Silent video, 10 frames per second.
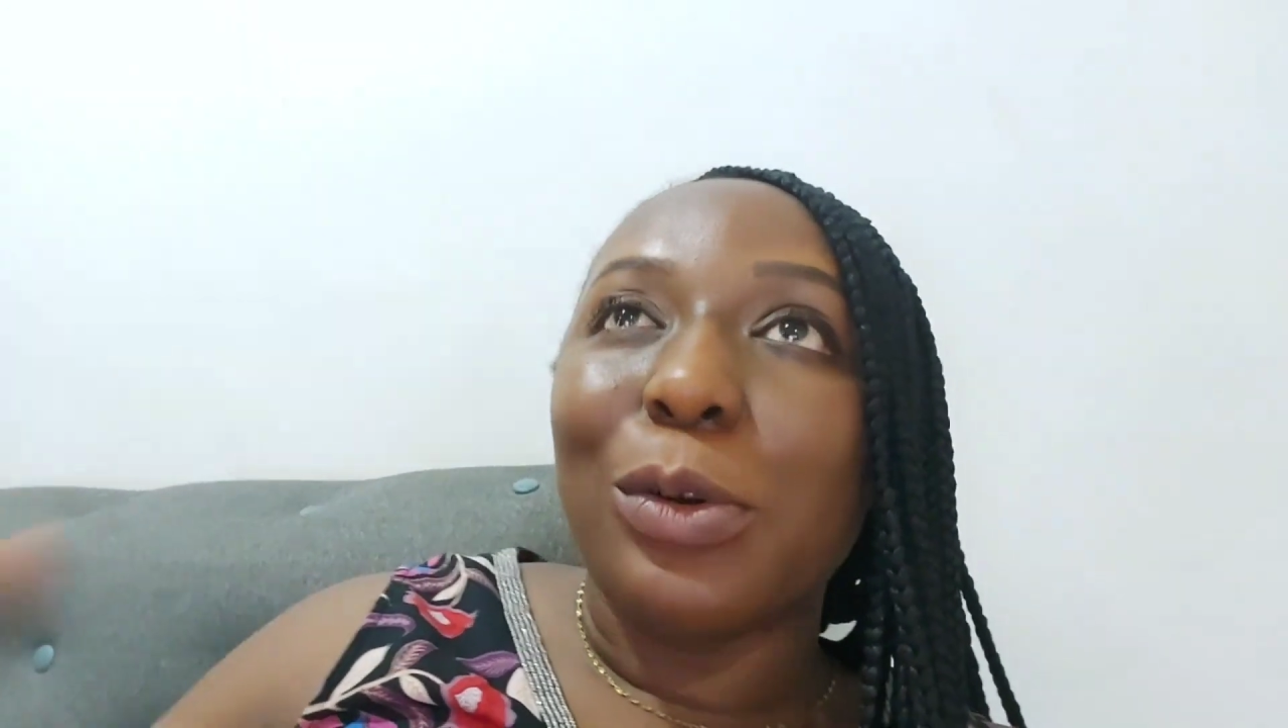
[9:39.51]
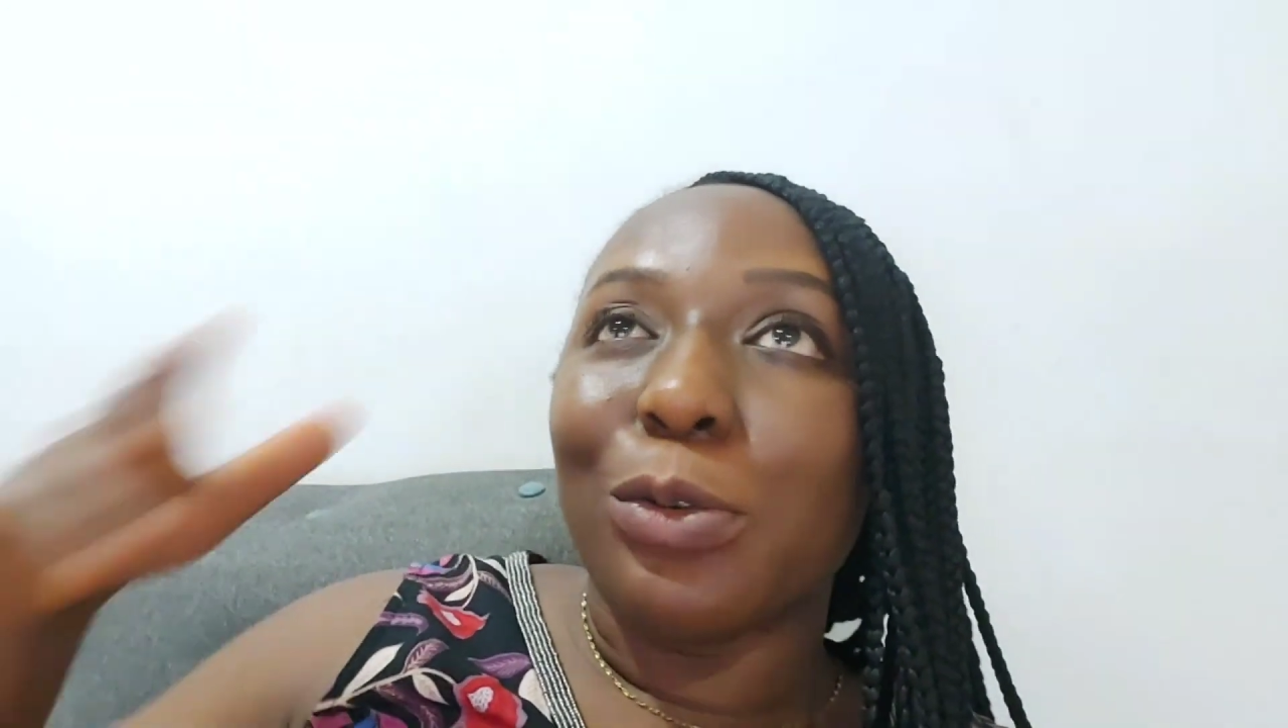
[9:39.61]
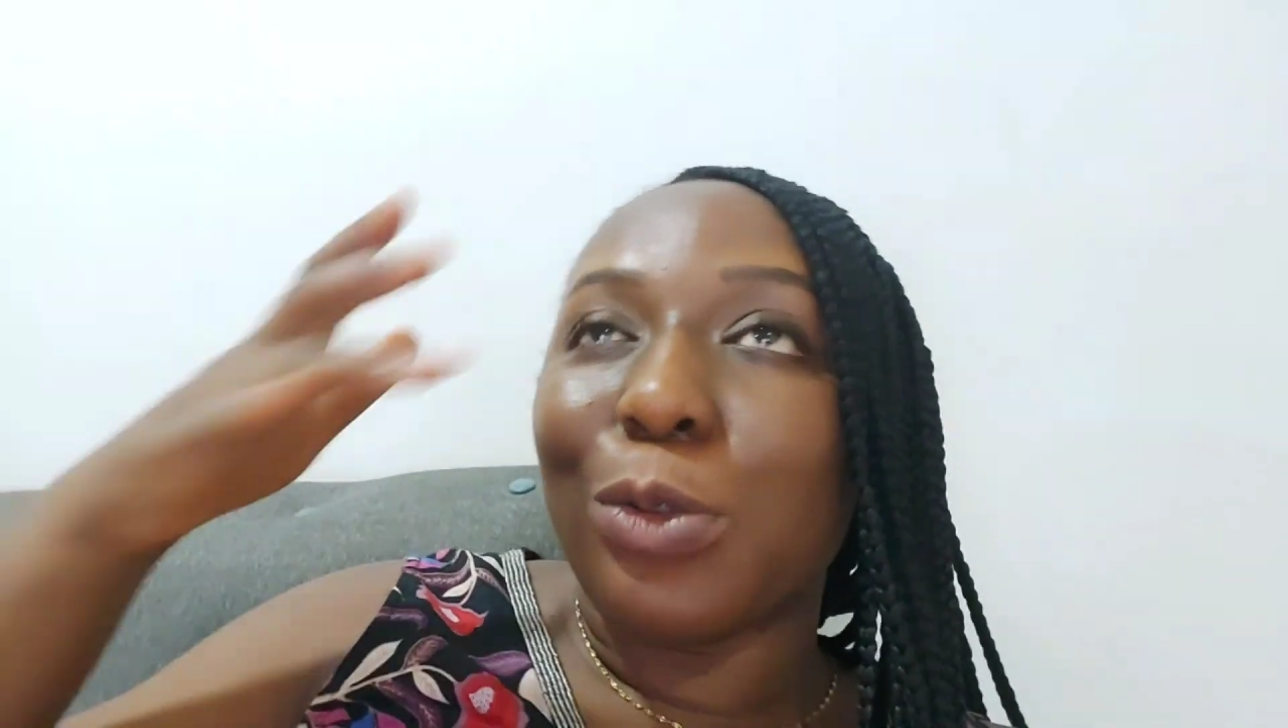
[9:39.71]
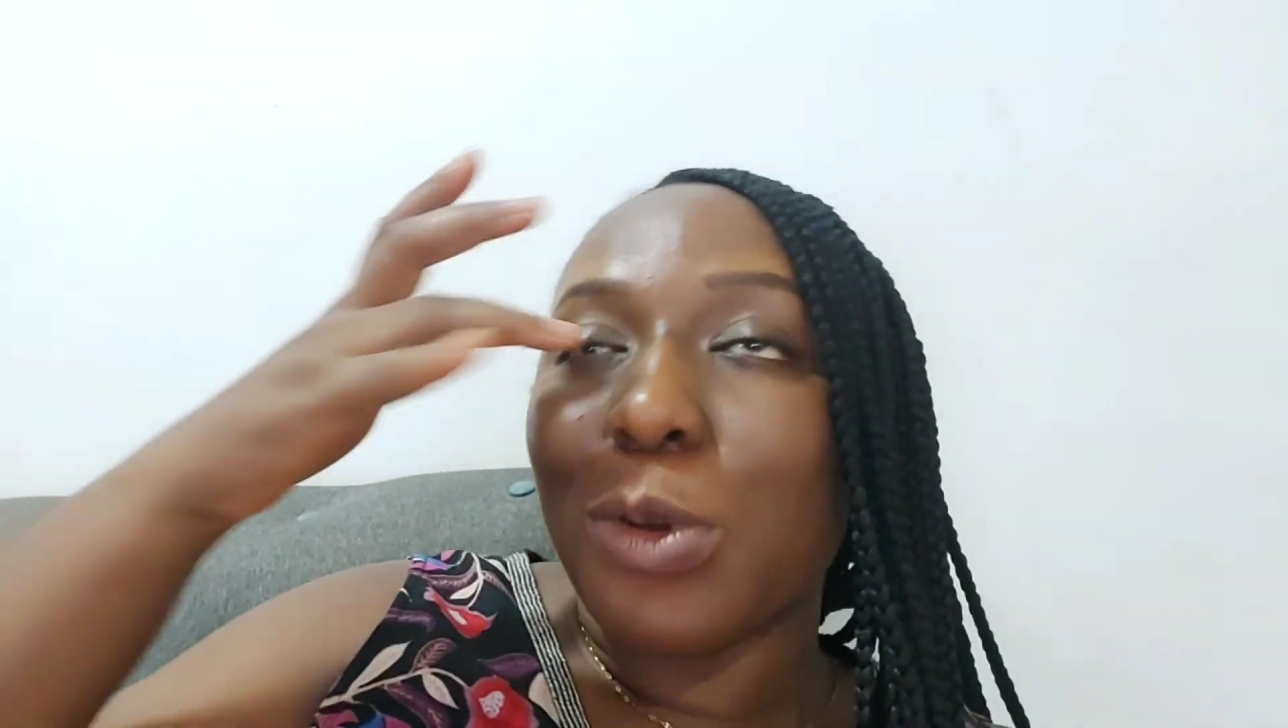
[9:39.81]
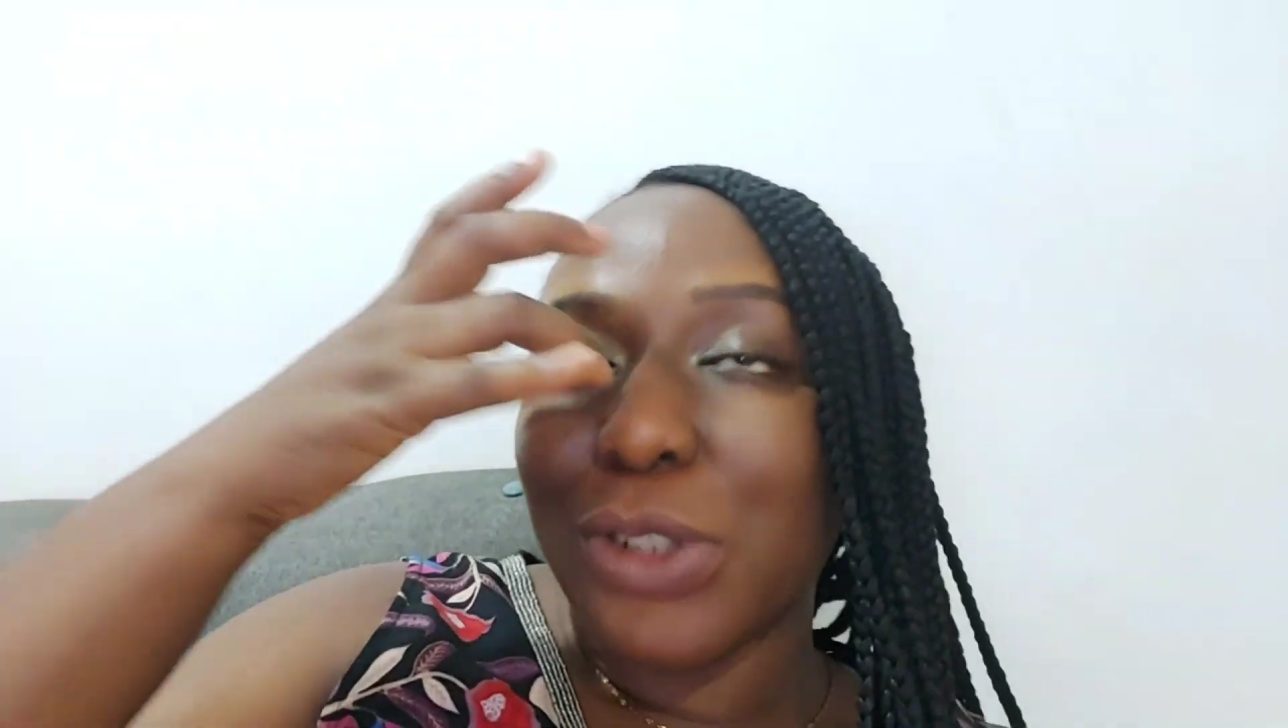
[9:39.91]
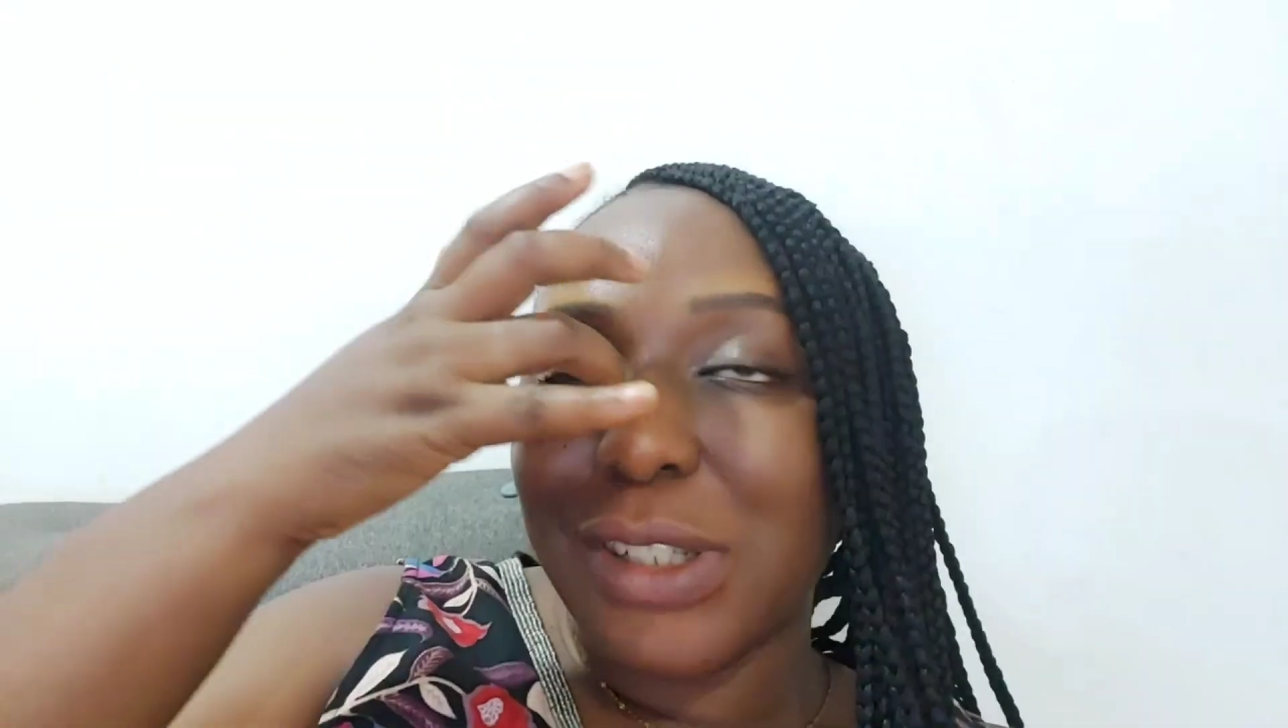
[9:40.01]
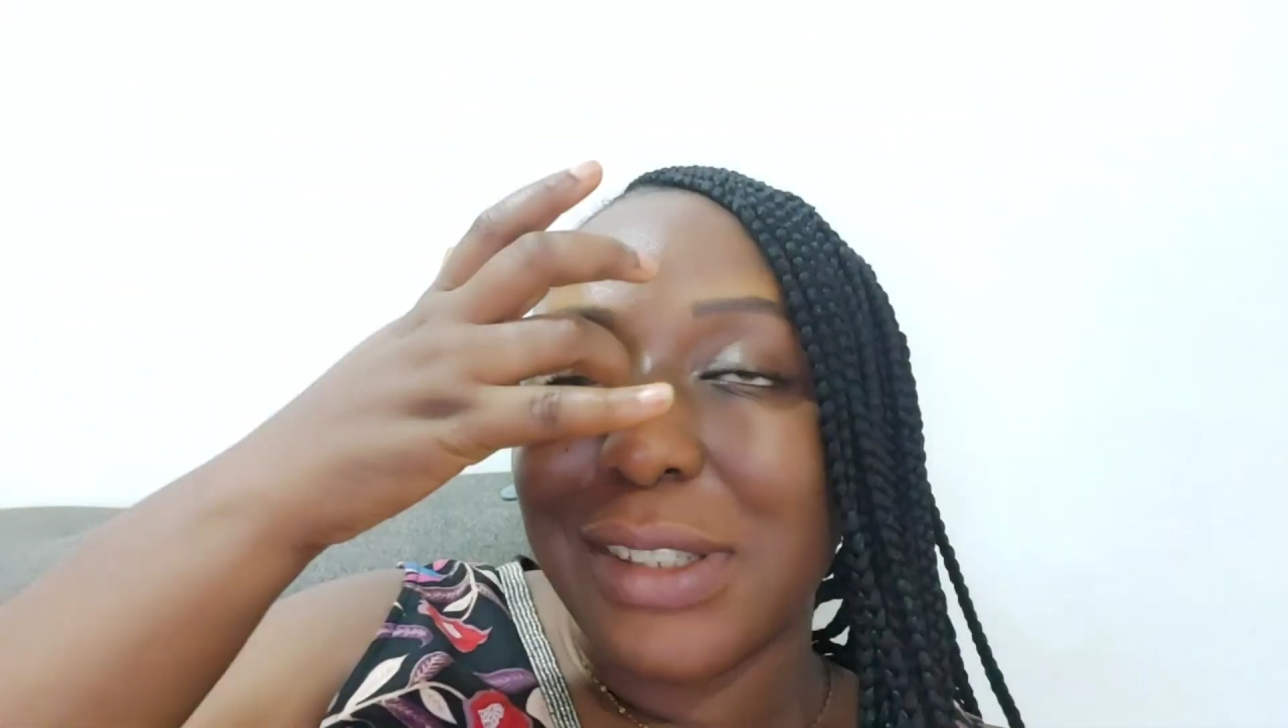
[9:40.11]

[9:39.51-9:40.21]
of thought